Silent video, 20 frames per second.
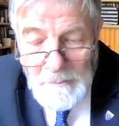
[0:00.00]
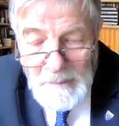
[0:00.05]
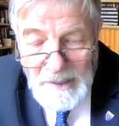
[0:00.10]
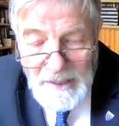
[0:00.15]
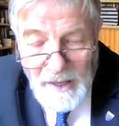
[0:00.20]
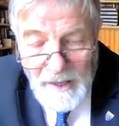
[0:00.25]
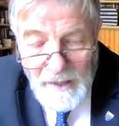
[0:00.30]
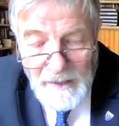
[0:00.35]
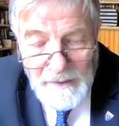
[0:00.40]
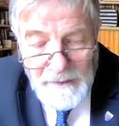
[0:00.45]

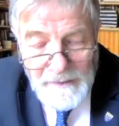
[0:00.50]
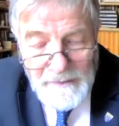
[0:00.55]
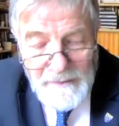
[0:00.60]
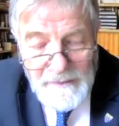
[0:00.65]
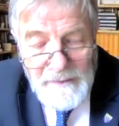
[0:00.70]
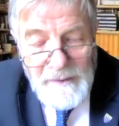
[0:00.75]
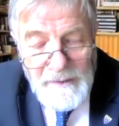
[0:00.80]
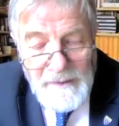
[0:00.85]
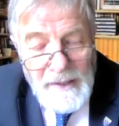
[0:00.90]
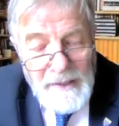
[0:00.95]
behind
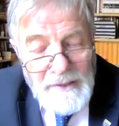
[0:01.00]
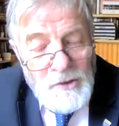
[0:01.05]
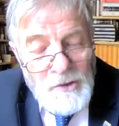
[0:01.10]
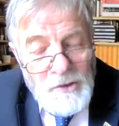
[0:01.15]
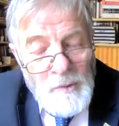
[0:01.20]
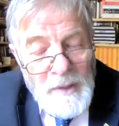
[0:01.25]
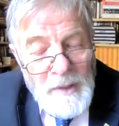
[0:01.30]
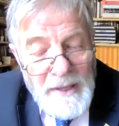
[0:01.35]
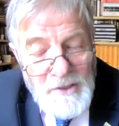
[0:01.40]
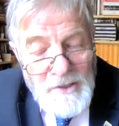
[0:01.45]
as
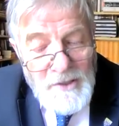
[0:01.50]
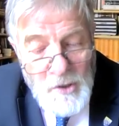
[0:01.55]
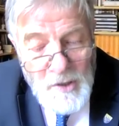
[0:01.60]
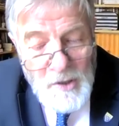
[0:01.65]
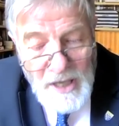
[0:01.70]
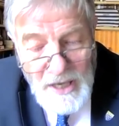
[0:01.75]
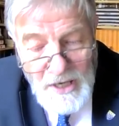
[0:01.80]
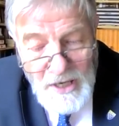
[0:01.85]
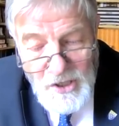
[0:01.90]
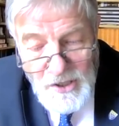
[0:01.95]
to
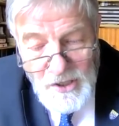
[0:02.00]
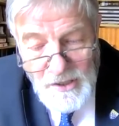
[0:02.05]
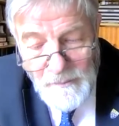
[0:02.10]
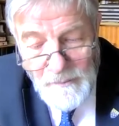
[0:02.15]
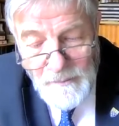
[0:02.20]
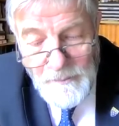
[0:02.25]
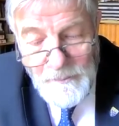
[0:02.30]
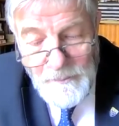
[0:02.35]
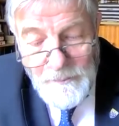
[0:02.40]
education.